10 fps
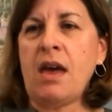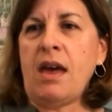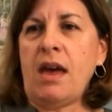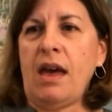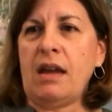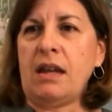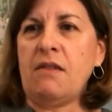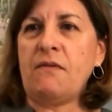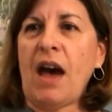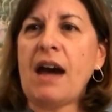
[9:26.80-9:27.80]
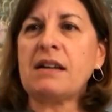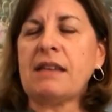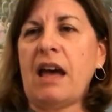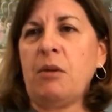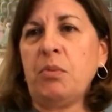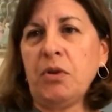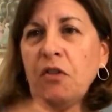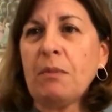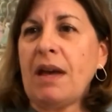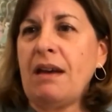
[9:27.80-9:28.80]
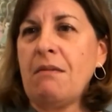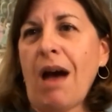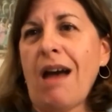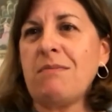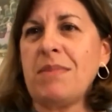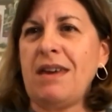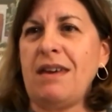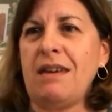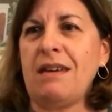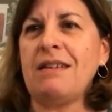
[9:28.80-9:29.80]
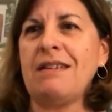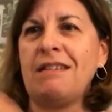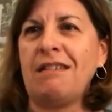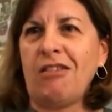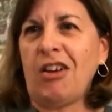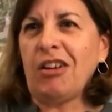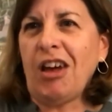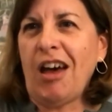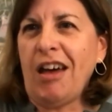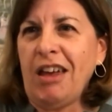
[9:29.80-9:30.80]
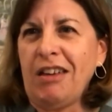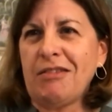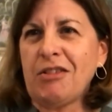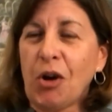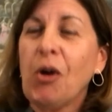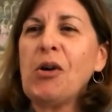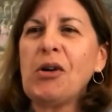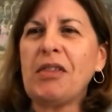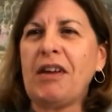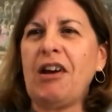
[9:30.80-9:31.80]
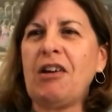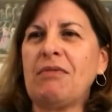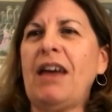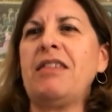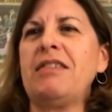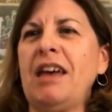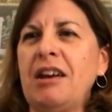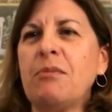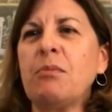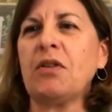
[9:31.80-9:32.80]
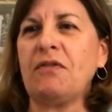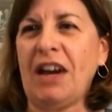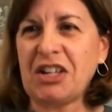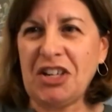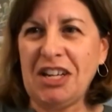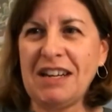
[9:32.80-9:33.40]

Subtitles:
And in fact, that improvement might be a goal there rather than perfection.